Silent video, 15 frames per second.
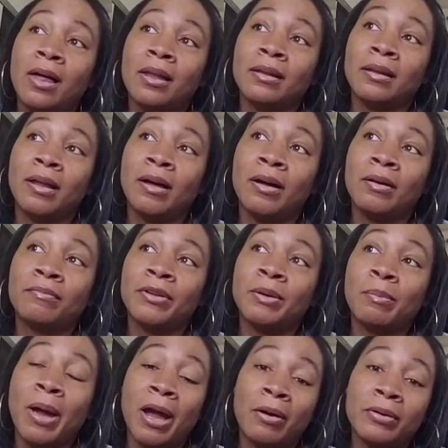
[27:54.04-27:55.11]
Love and
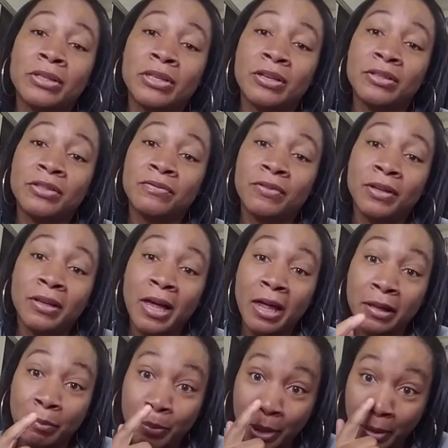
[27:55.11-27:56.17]
Marriage Huntsville,
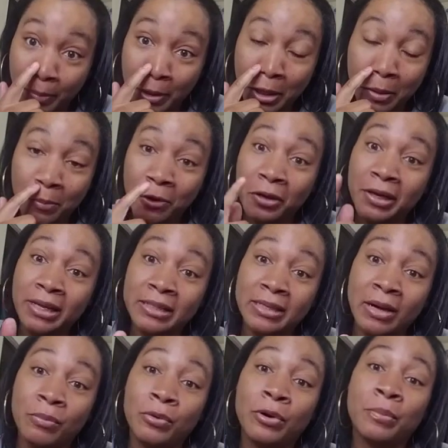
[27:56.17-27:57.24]
Alabama come on, because
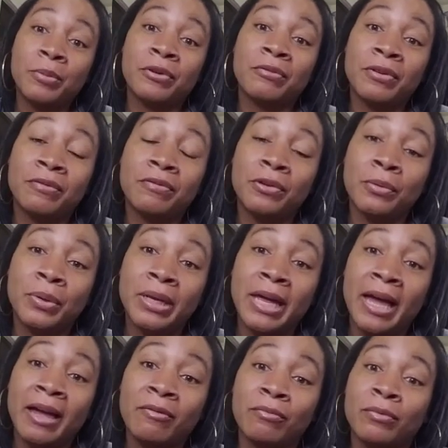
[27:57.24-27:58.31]
I will be reviewing
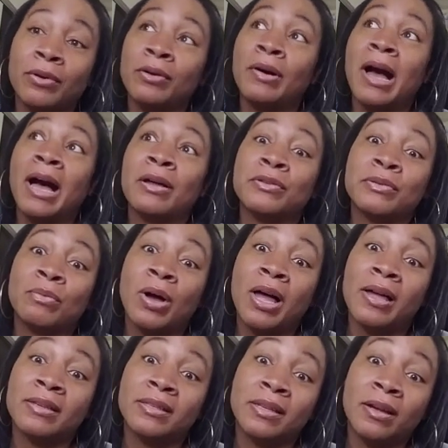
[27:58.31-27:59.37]
that. Real
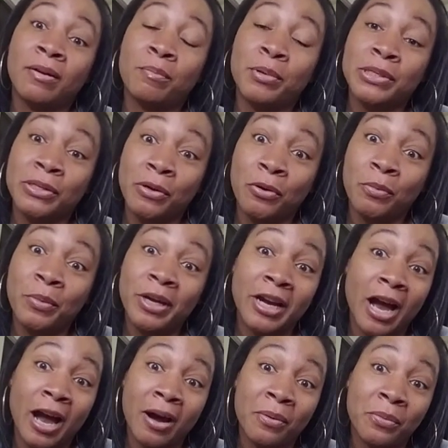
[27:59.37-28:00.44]
Housewives of Potomac,
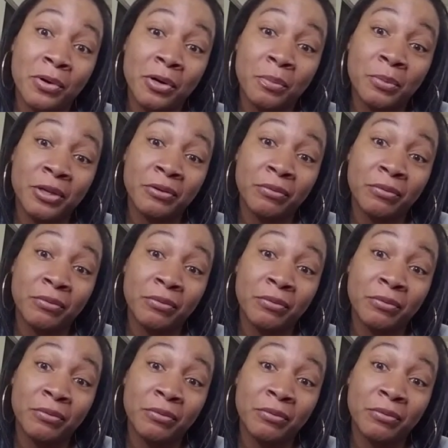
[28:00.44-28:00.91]
I will be